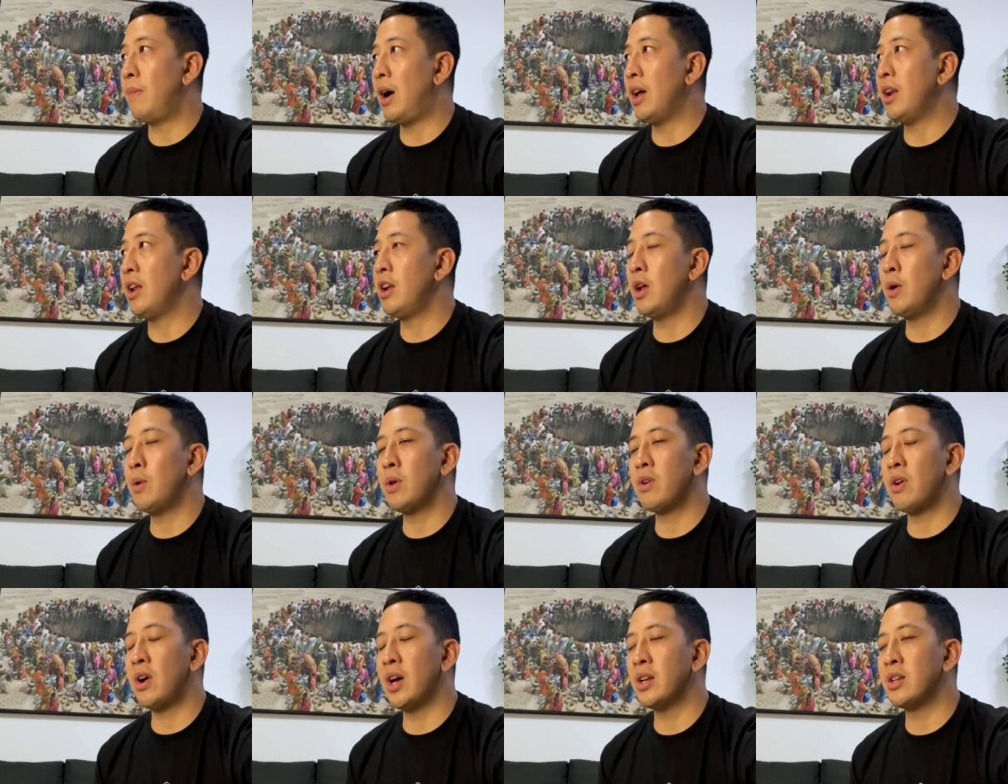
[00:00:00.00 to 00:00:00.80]
I don't know
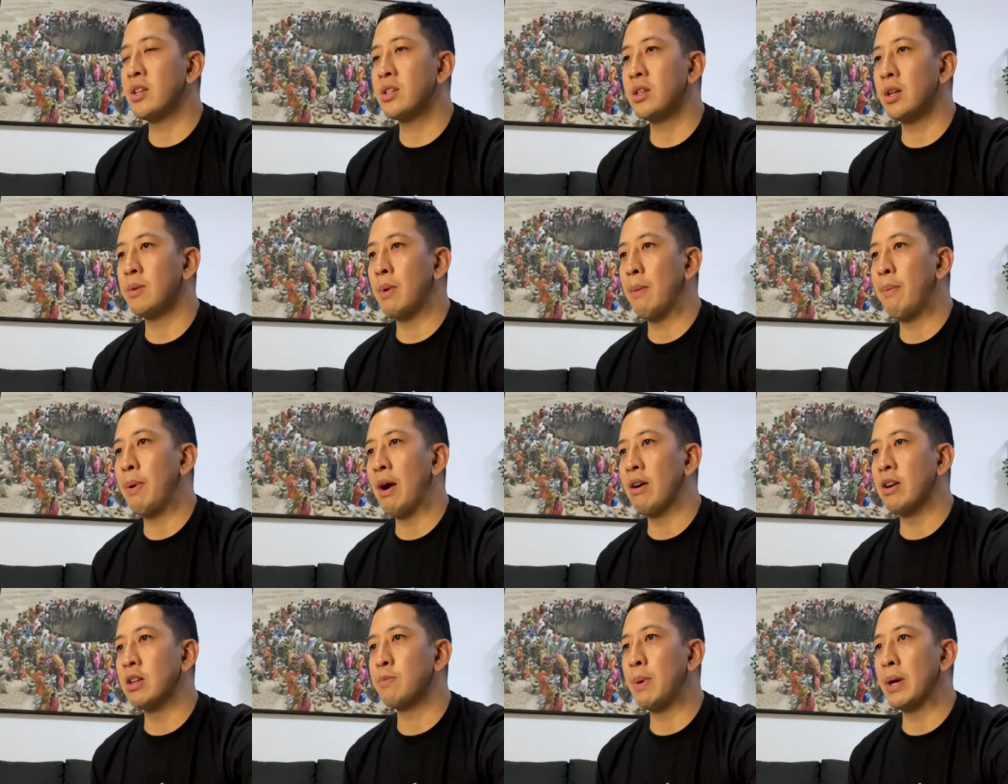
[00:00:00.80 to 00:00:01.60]
whether I understood my
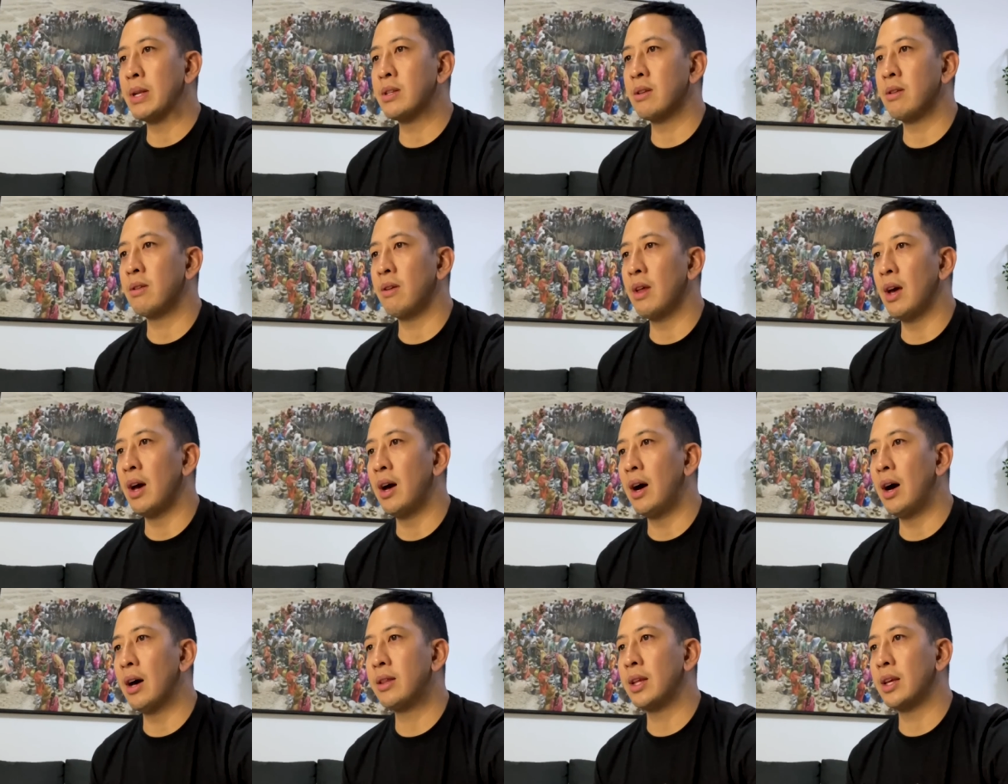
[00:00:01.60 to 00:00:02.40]
parents better through that.
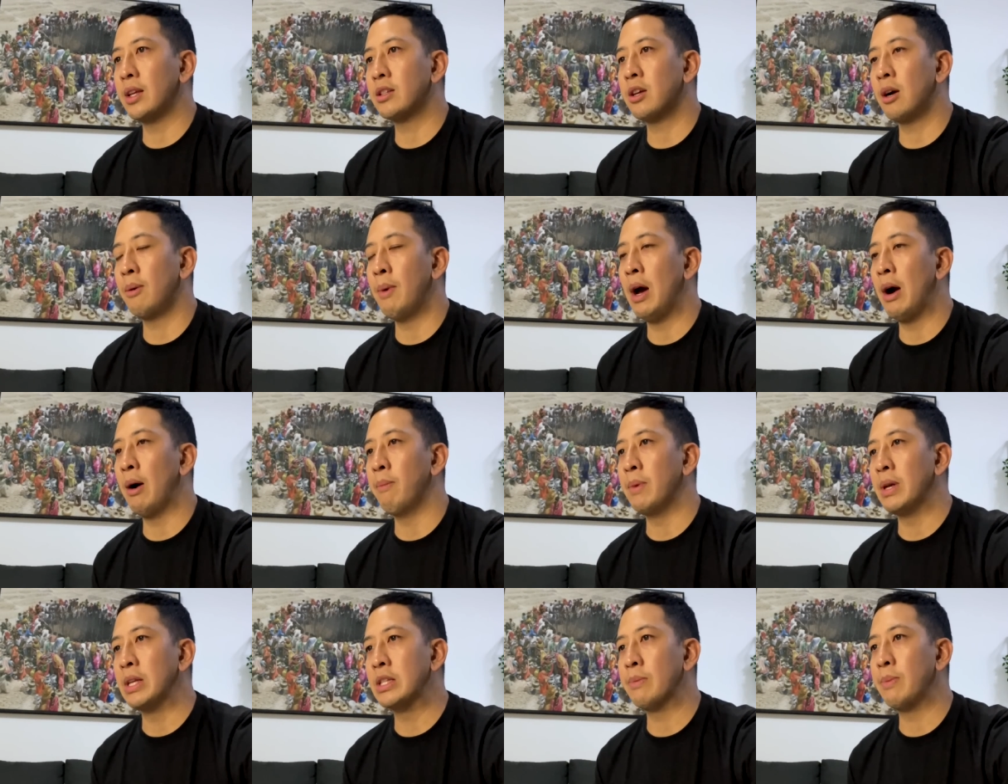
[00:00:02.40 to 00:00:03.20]
I think Tom
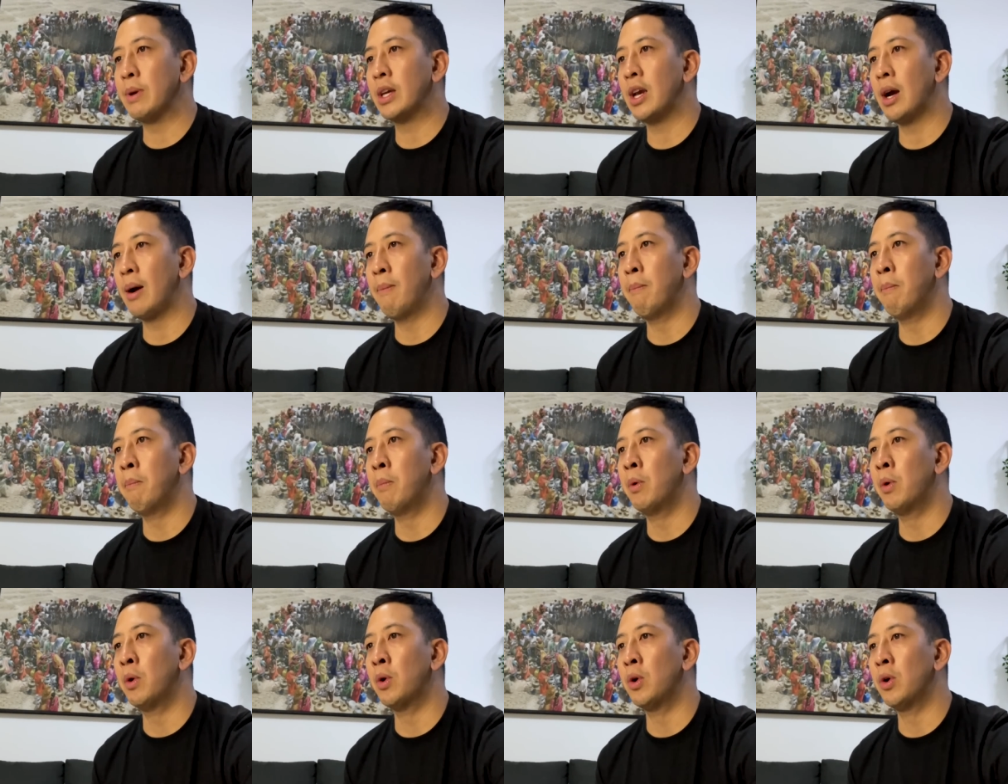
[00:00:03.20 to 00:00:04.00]
helped me to become
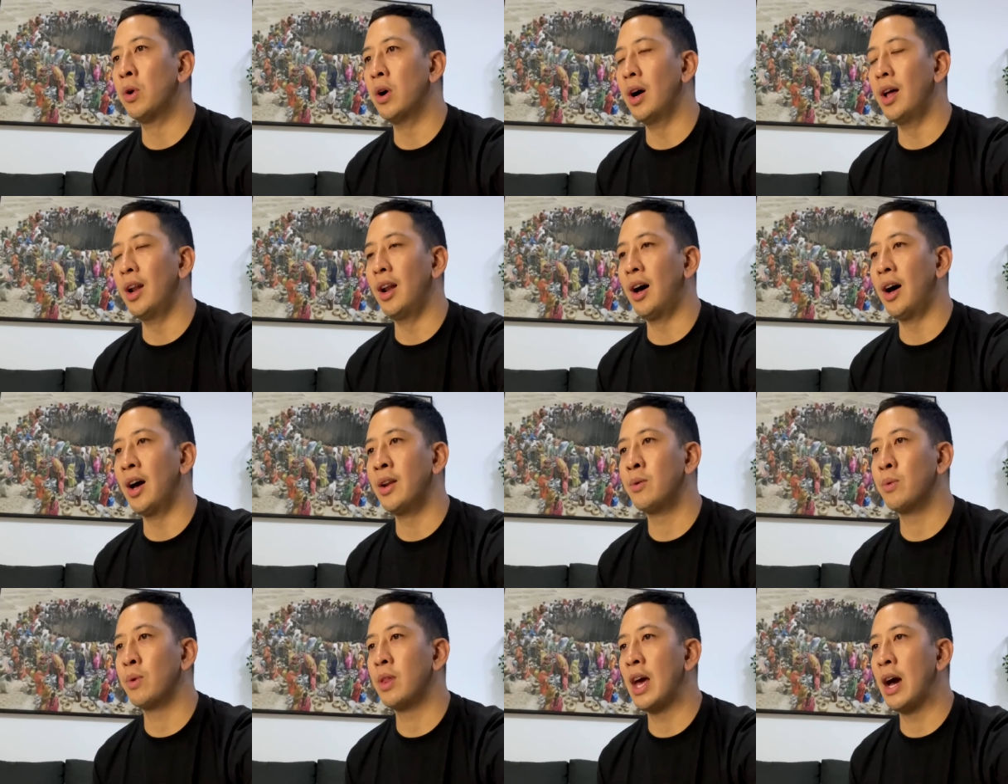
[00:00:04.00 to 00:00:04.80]
more
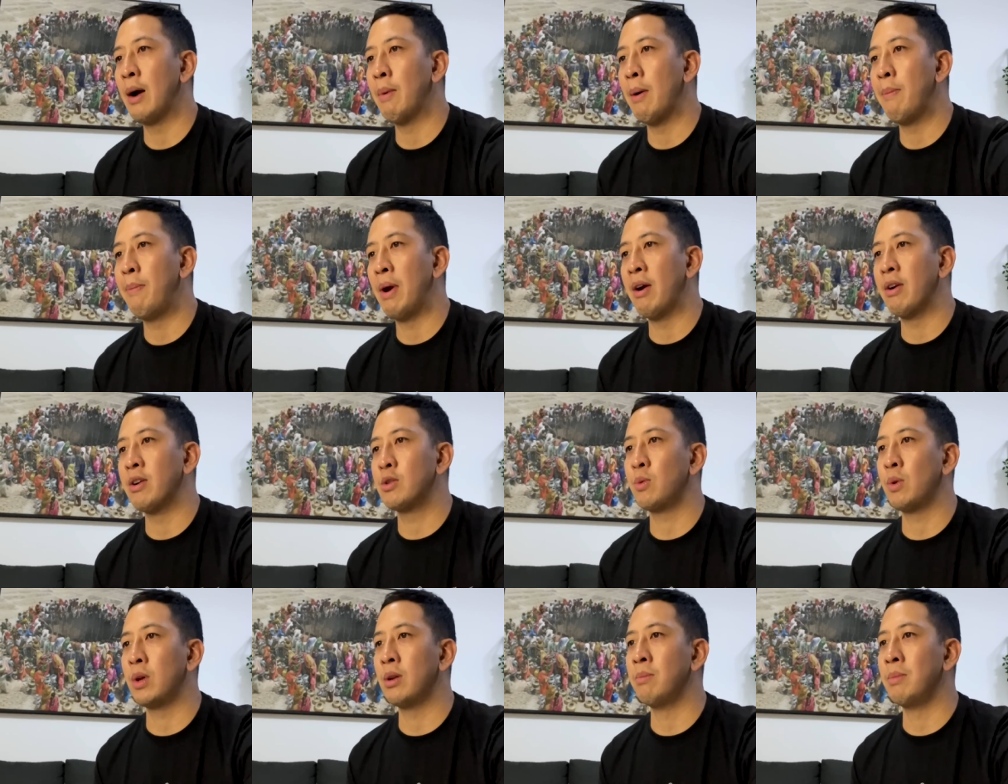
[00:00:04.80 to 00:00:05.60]
aligned with how my
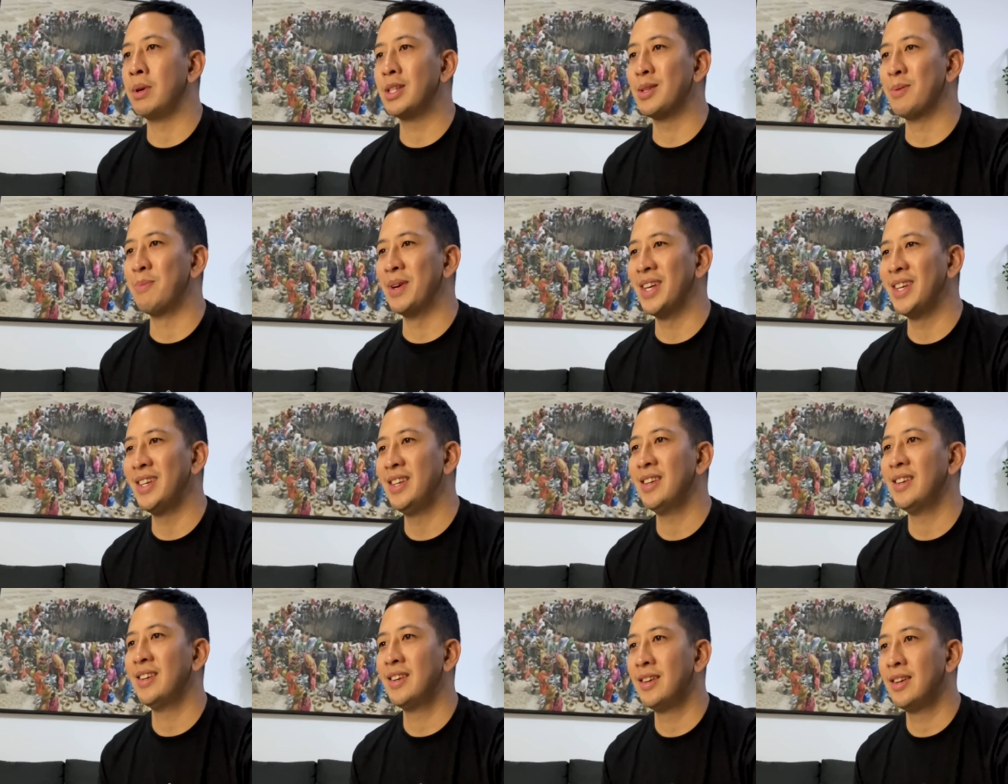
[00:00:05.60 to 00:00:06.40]
parents wanted me to be.
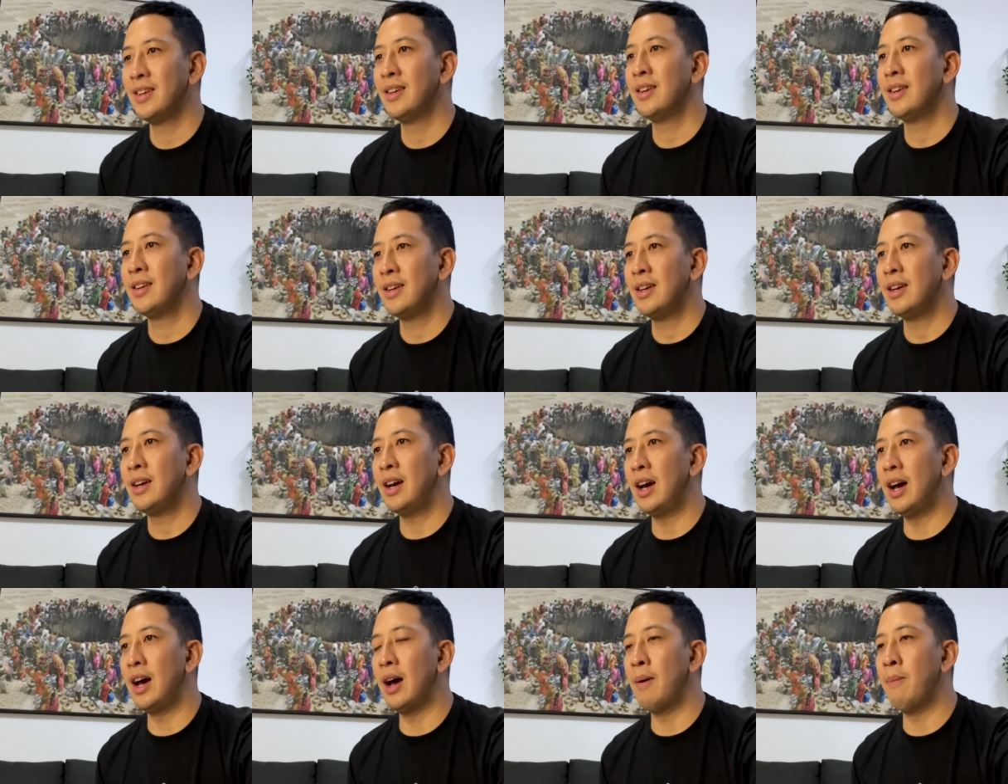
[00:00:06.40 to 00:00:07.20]

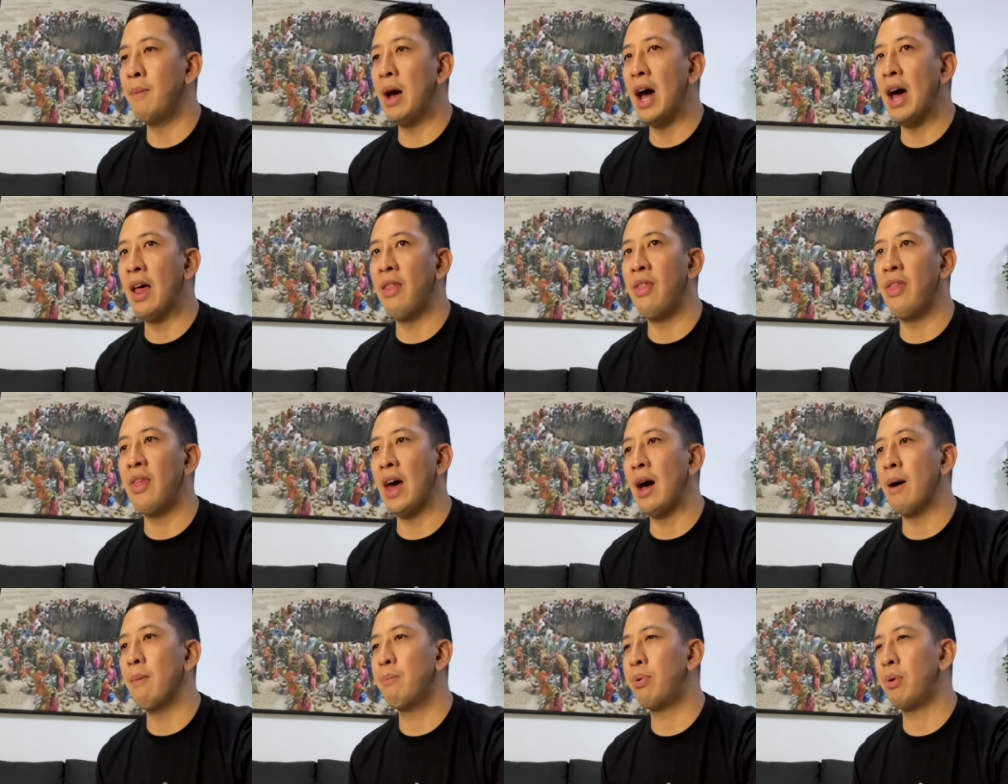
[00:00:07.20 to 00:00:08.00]
Okay. Um, and
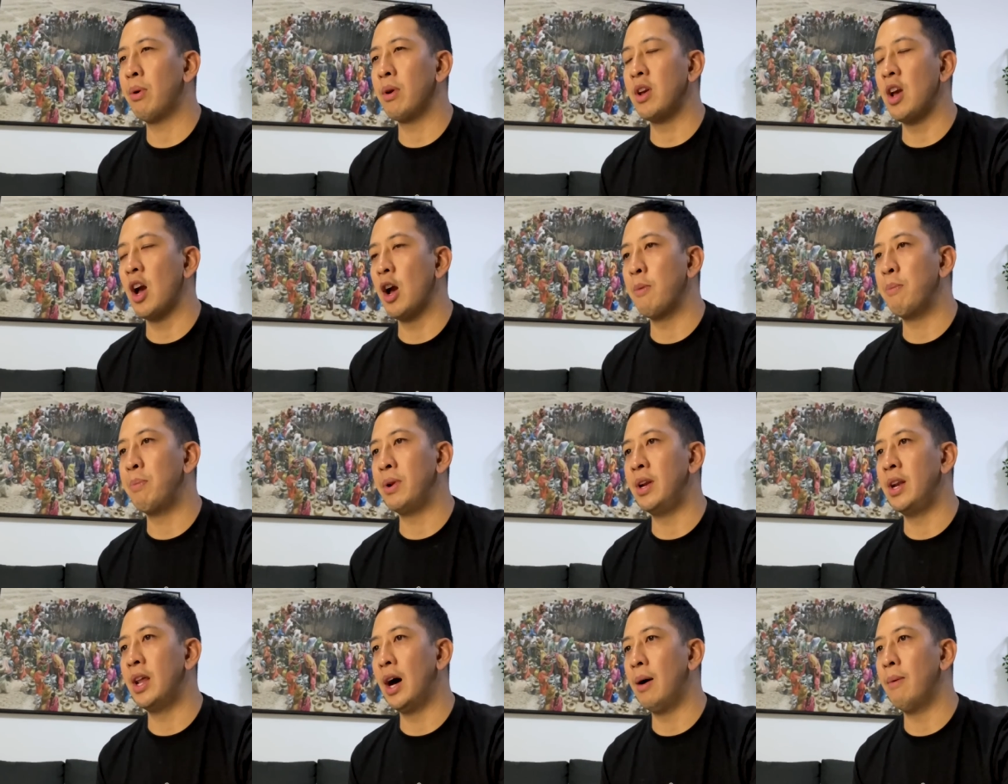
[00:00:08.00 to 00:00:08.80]
that probably
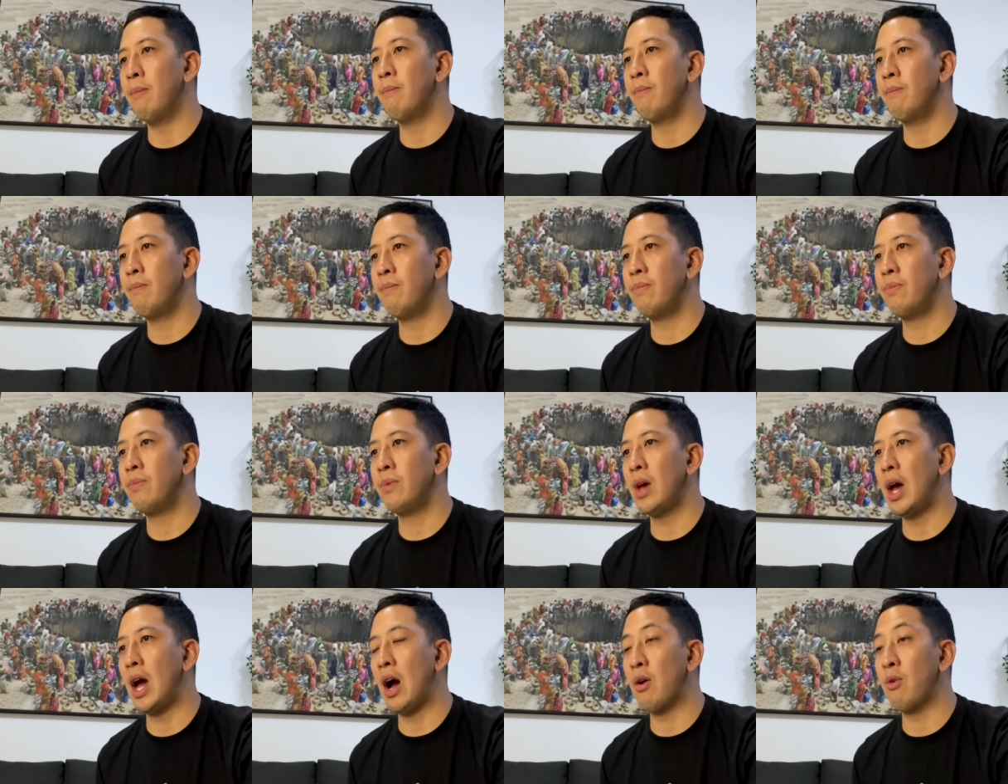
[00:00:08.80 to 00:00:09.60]
opened up
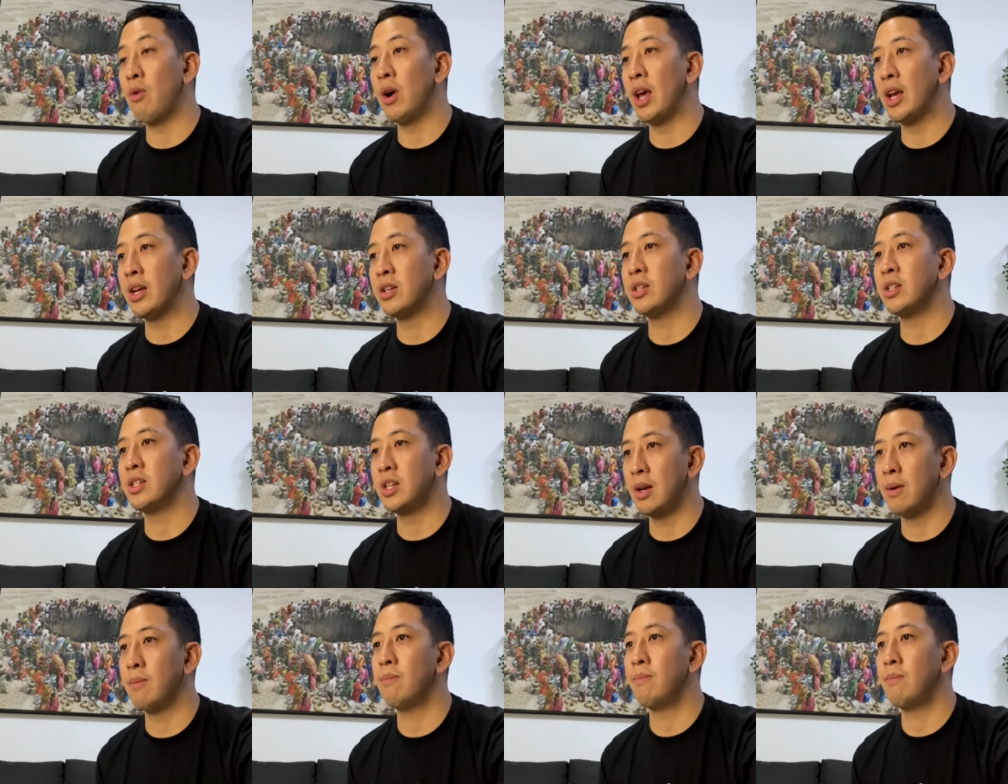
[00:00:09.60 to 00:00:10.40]
our relationship